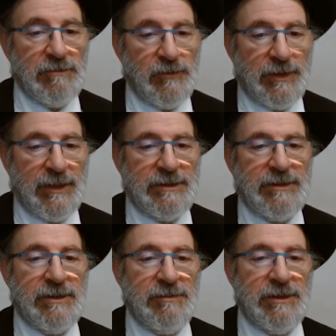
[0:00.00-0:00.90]
We can
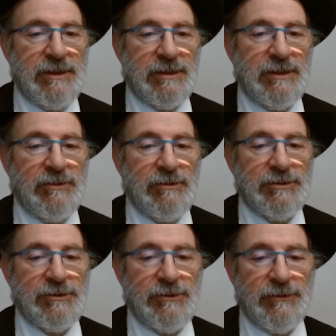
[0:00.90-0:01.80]
see immediately
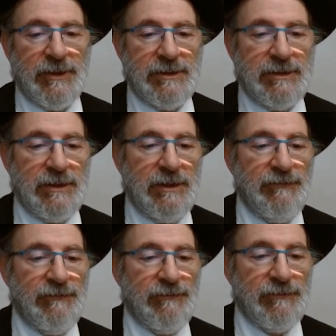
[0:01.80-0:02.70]
also that
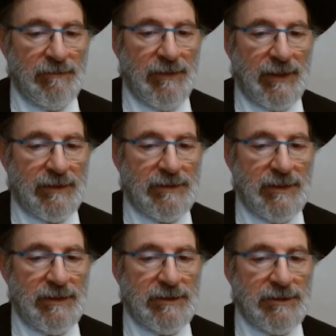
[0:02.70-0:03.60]
if black
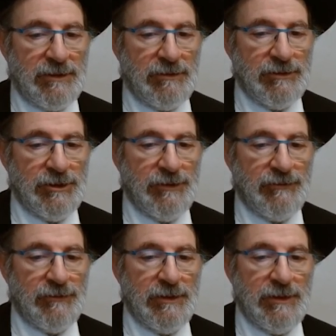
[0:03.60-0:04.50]
takes on
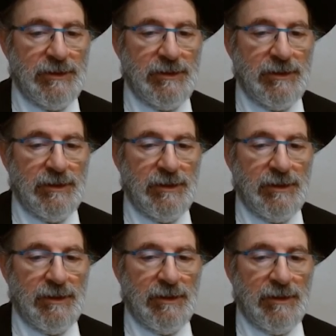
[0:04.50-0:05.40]
g3,
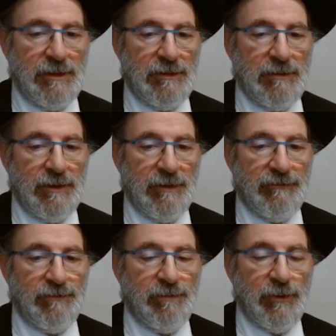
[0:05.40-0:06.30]
you'll
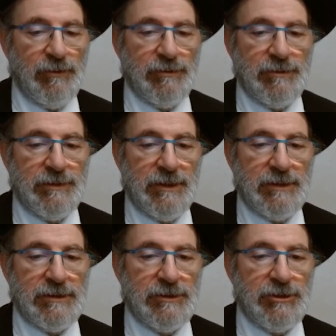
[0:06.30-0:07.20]
have pawn
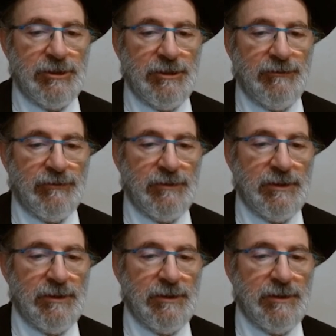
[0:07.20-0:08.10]
takes
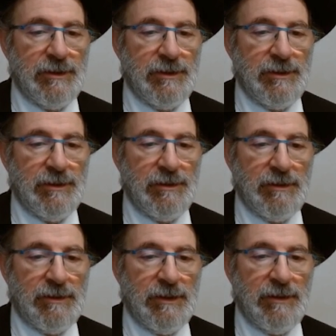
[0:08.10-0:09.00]
g3,
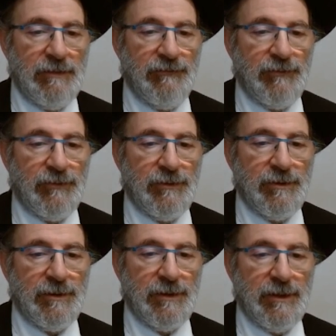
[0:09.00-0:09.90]
king e4,
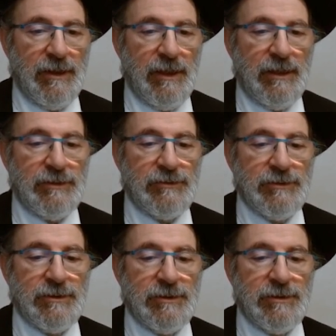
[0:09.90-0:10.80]
and
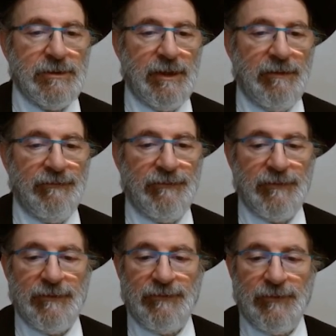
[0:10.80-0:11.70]
rook
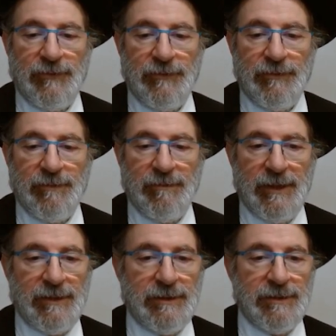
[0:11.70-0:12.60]
f4
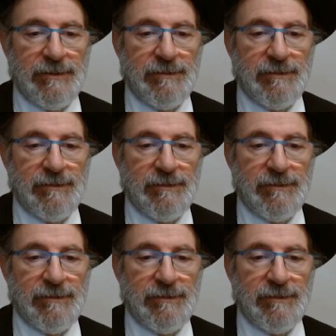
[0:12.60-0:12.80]
mate.